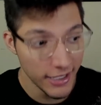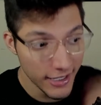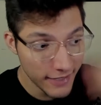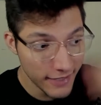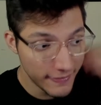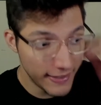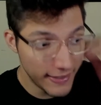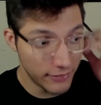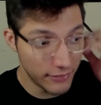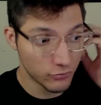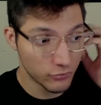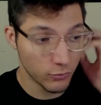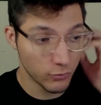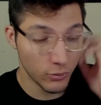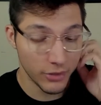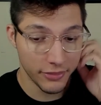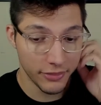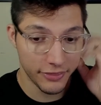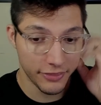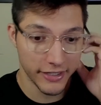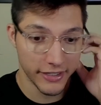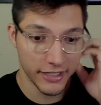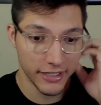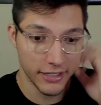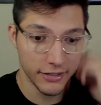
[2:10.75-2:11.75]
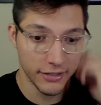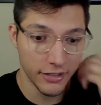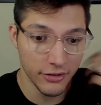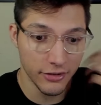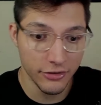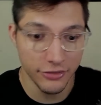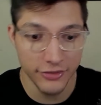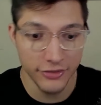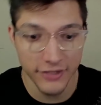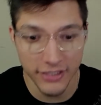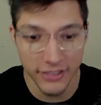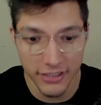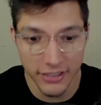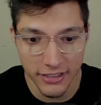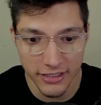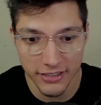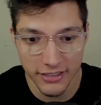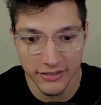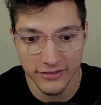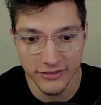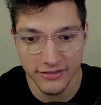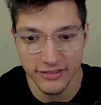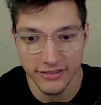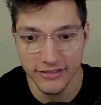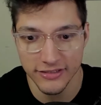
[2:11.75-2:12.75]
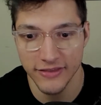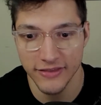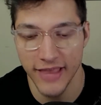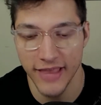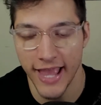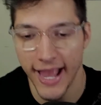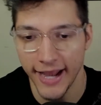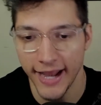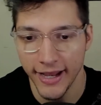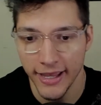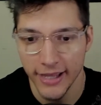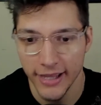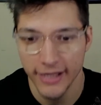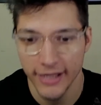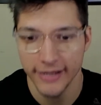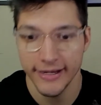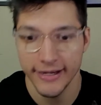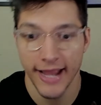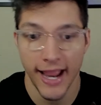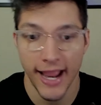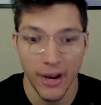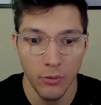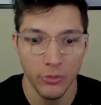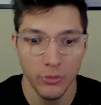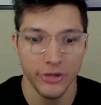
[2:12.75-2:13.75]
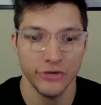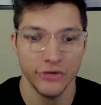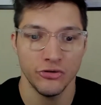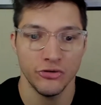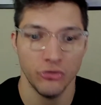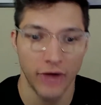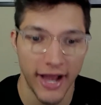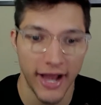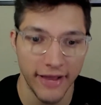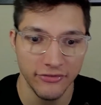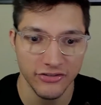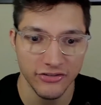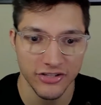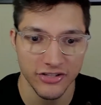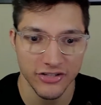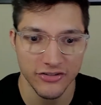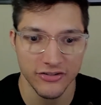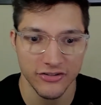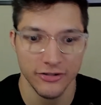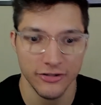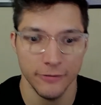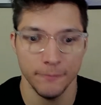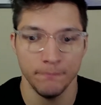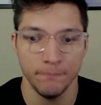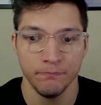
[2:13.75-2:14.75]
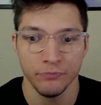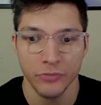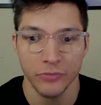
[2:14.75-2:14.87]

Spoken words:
That was one thing. Another thing is that now with a draft system,